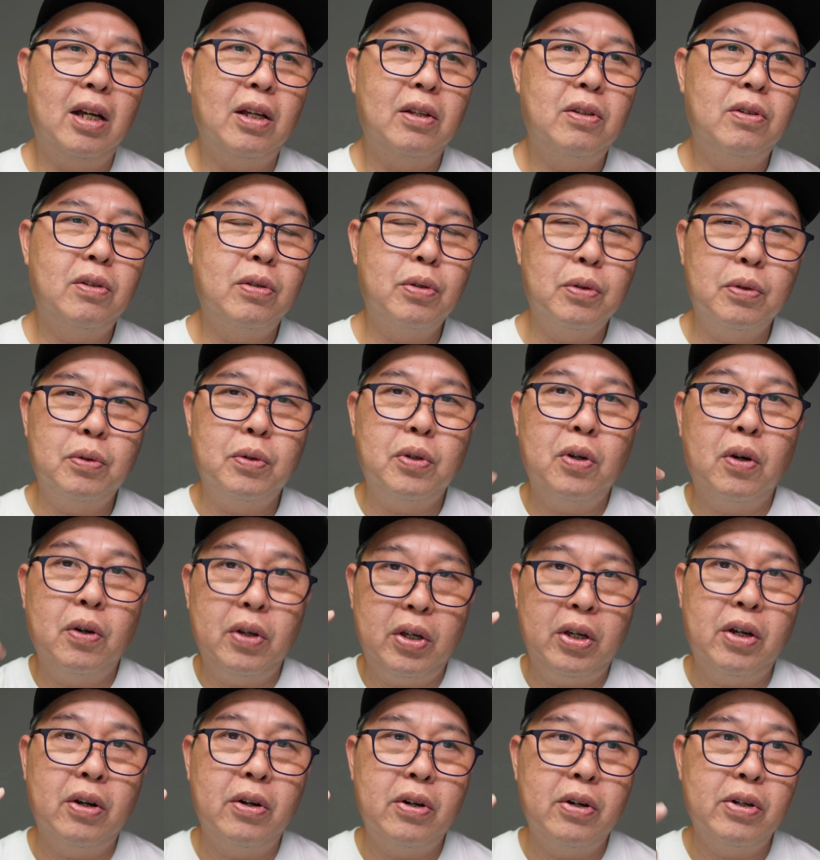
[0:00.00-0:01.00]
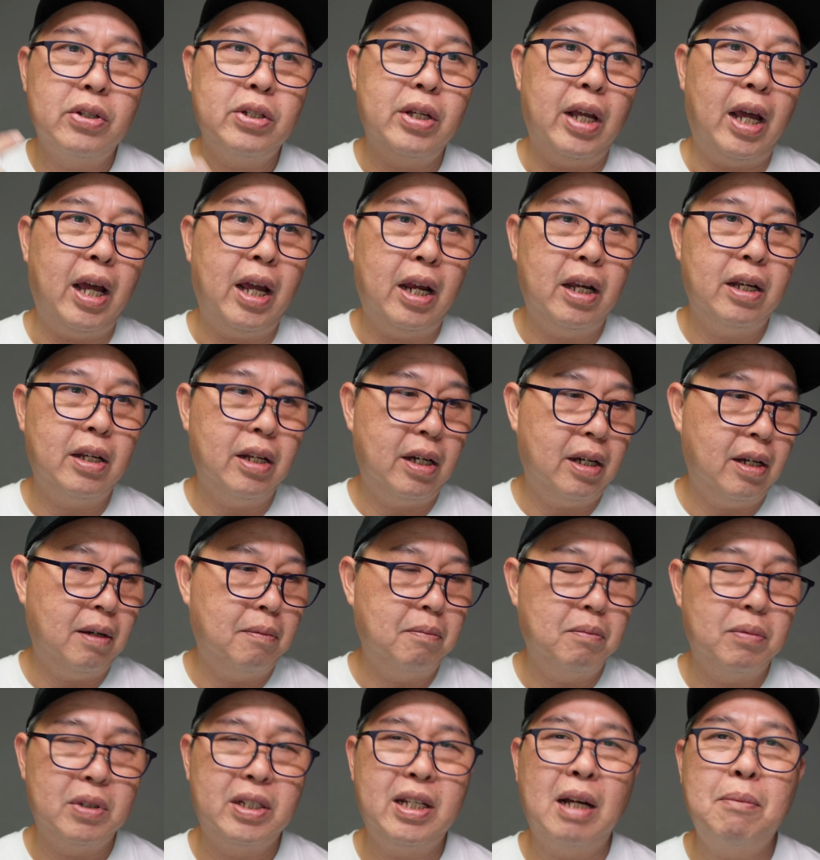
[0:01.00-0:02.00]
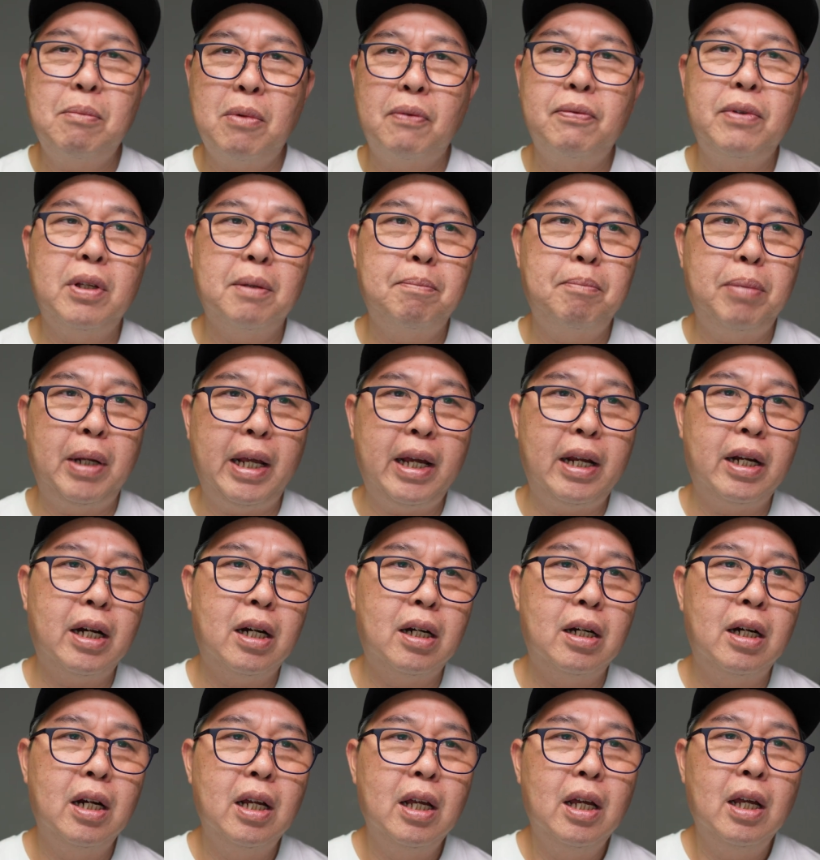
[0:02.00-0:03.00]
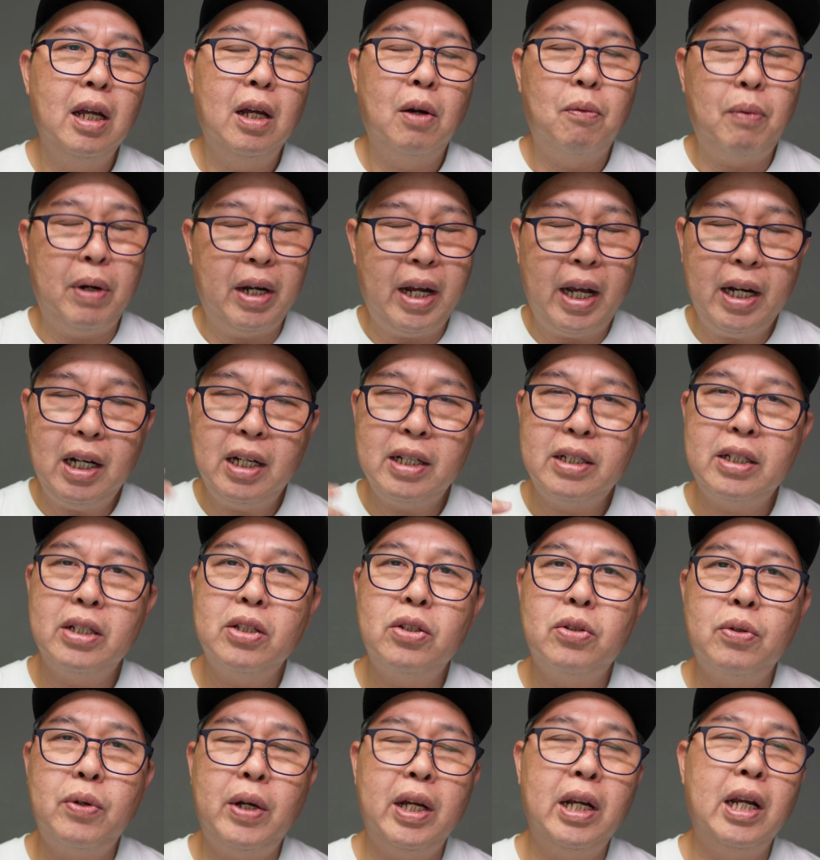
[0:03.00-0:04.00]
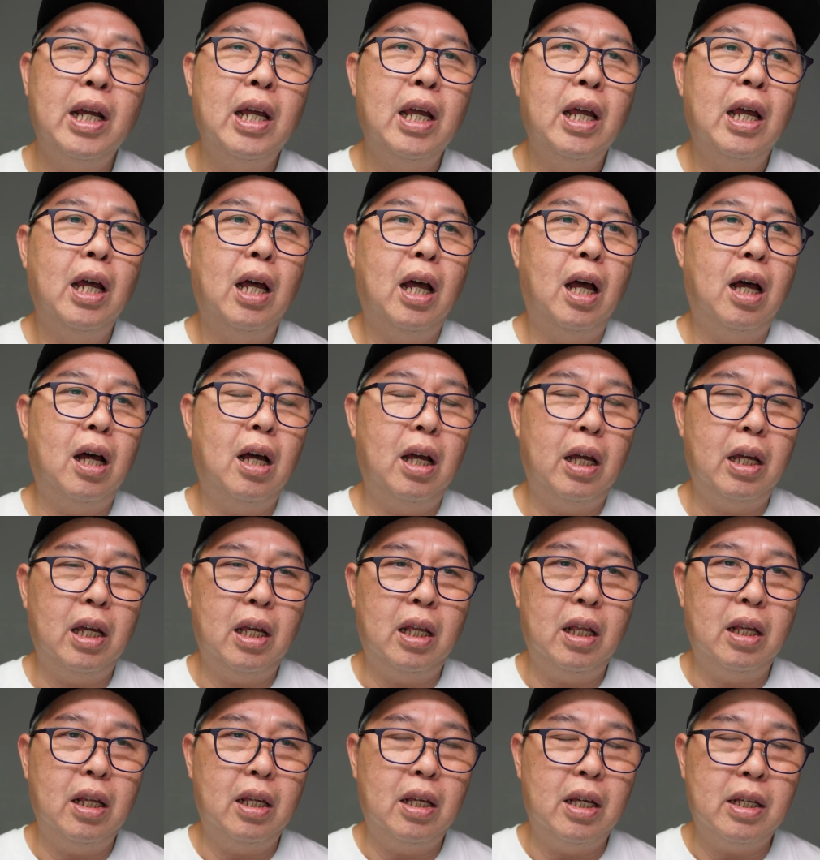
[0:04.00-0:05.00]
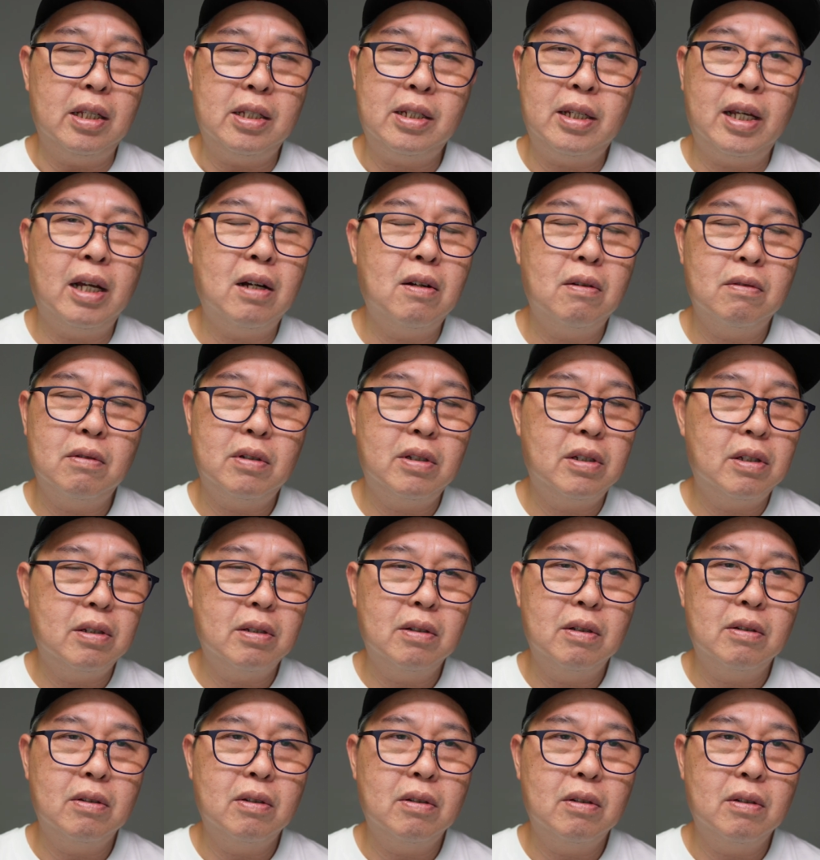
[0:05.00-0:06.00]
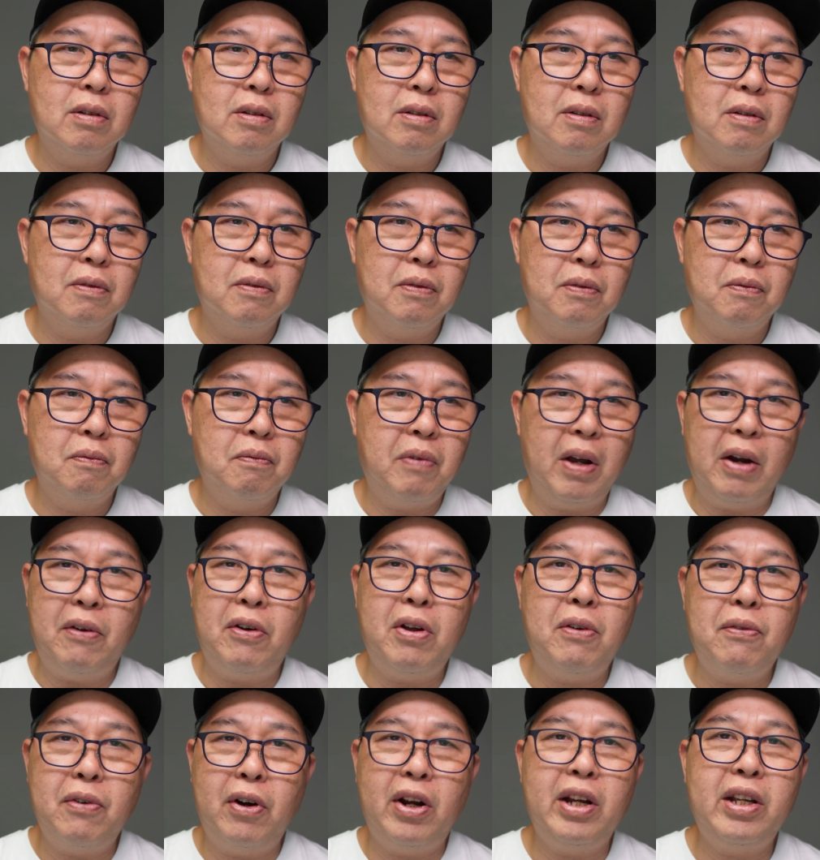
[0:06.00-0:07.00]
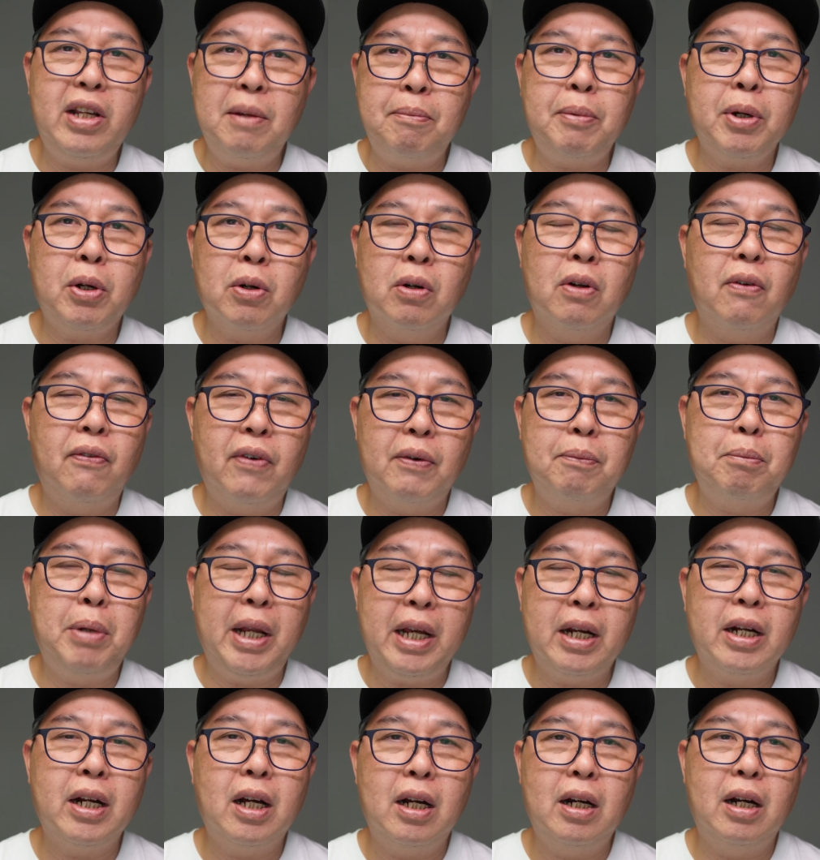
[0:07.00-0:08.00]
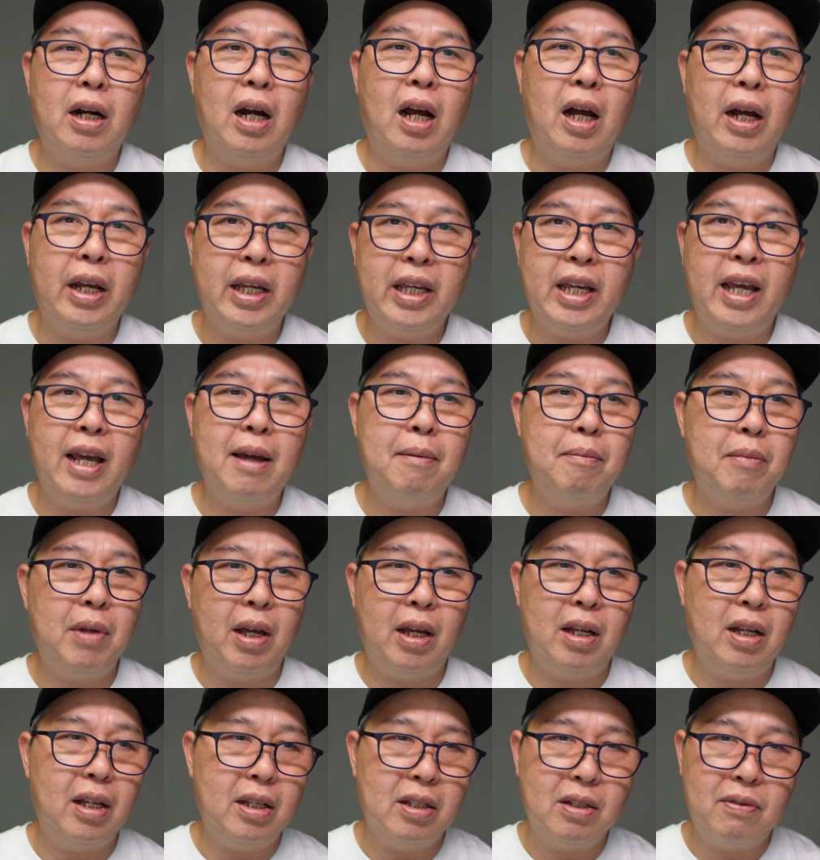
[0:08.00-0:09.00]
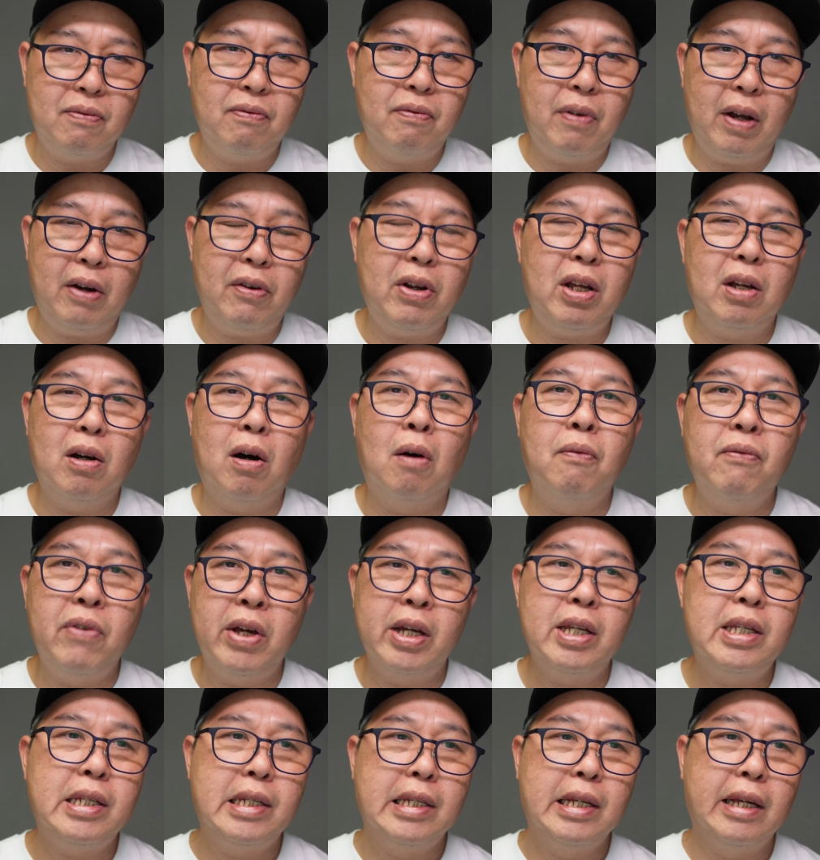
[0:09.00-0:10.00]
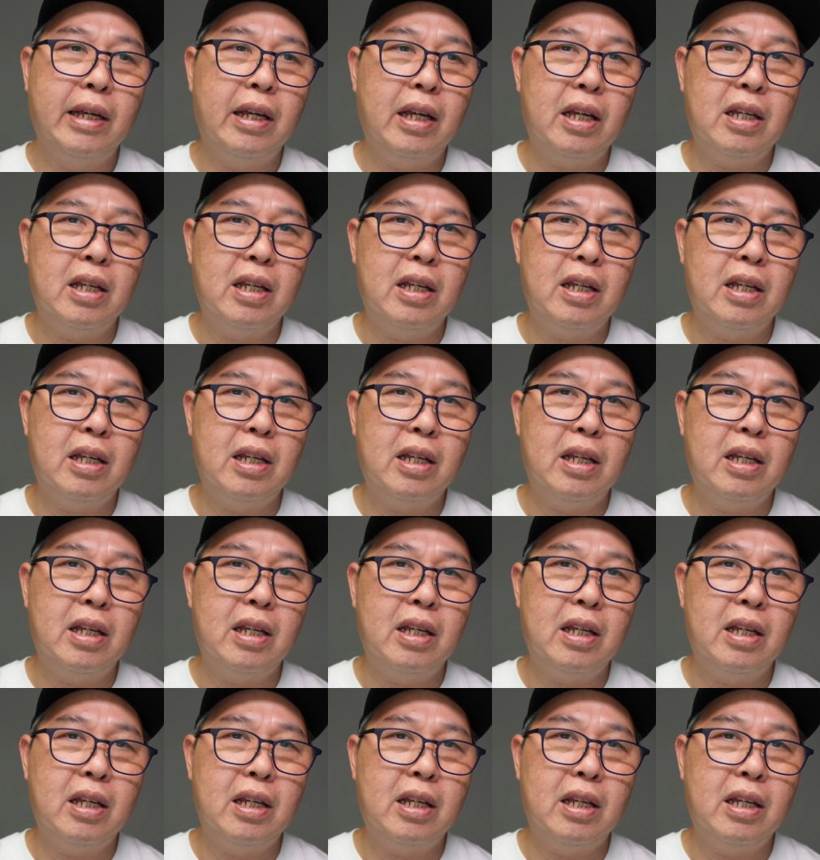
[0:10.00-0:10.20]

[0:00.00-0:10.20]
to your ears. And some of the planar, when I listen to it, it sounds very, very typical of a planar IEM, and it's very obvious.